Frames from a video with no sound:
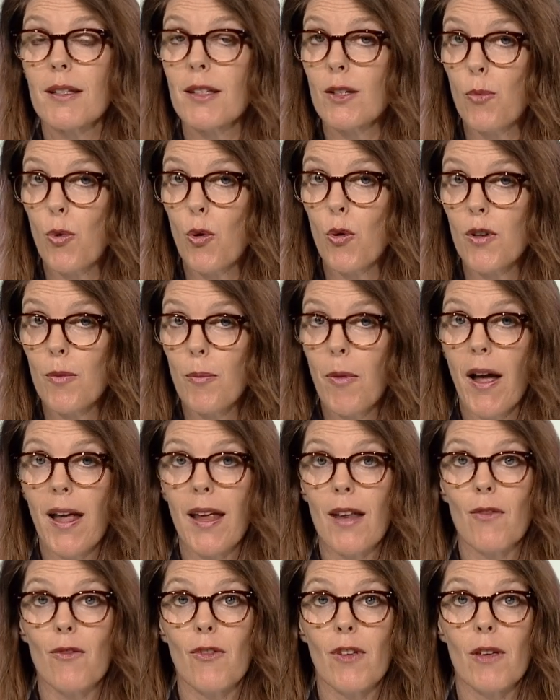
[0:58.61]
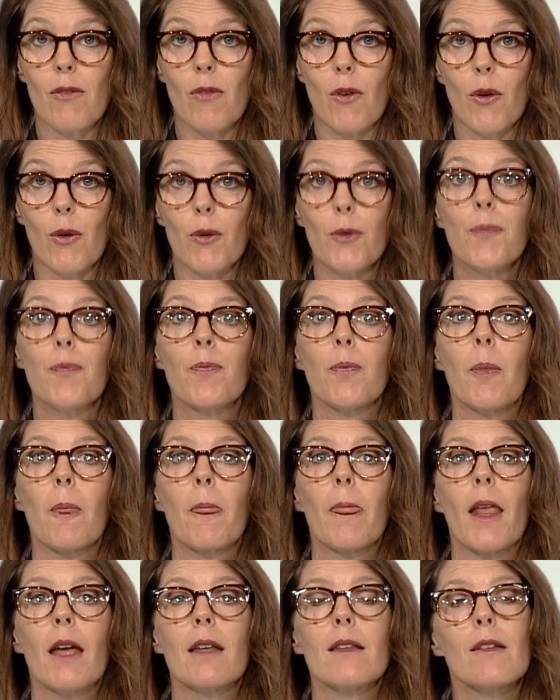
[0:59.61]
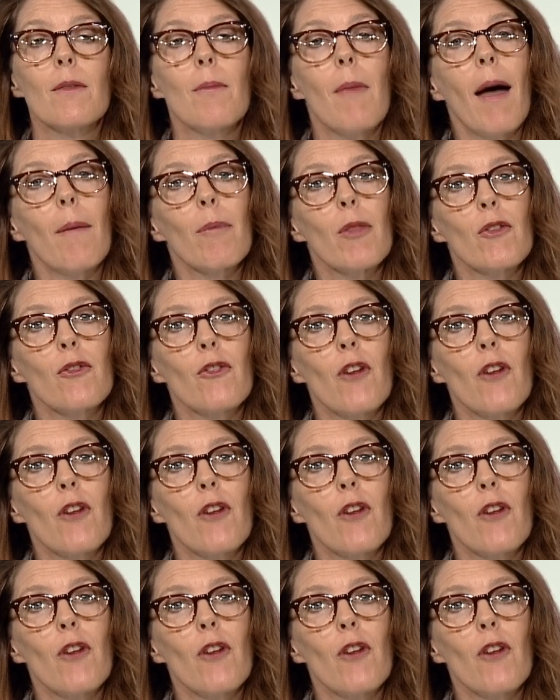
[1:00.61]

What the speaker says: supported by in vivo to map the